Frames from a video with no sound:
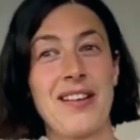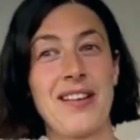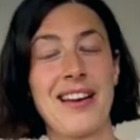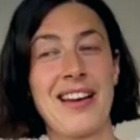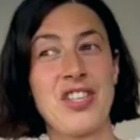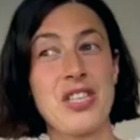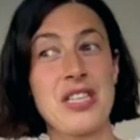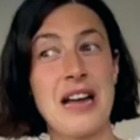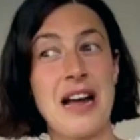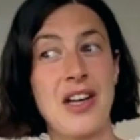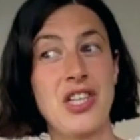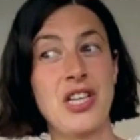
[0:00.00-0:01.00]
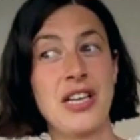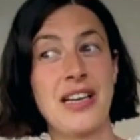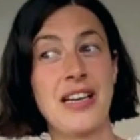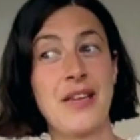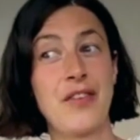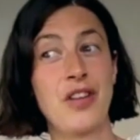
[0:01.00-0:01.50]
it just actually,
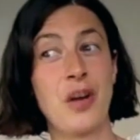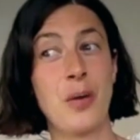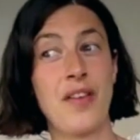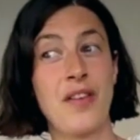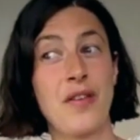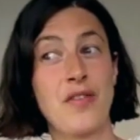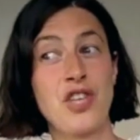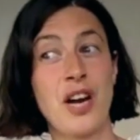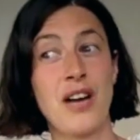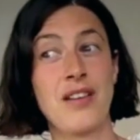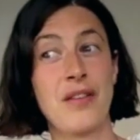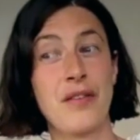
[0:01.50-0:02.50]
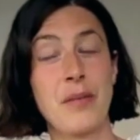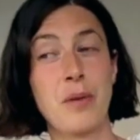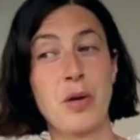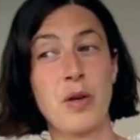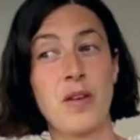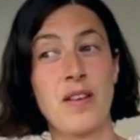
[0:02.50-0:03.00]
even though I sort of checked every
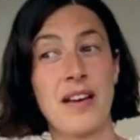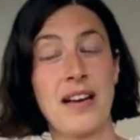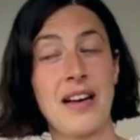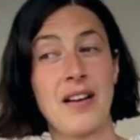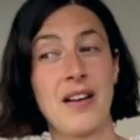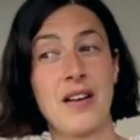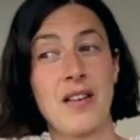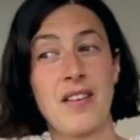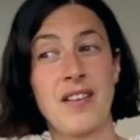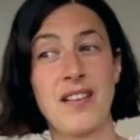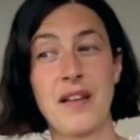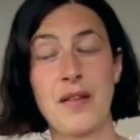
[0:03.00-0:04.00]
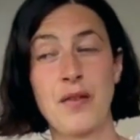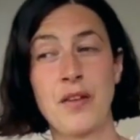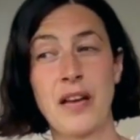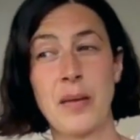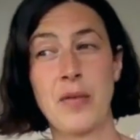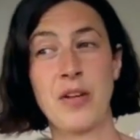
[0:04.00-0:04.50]
box, I had a successful
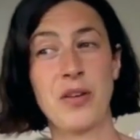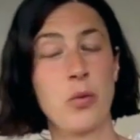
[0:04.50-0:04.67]
label and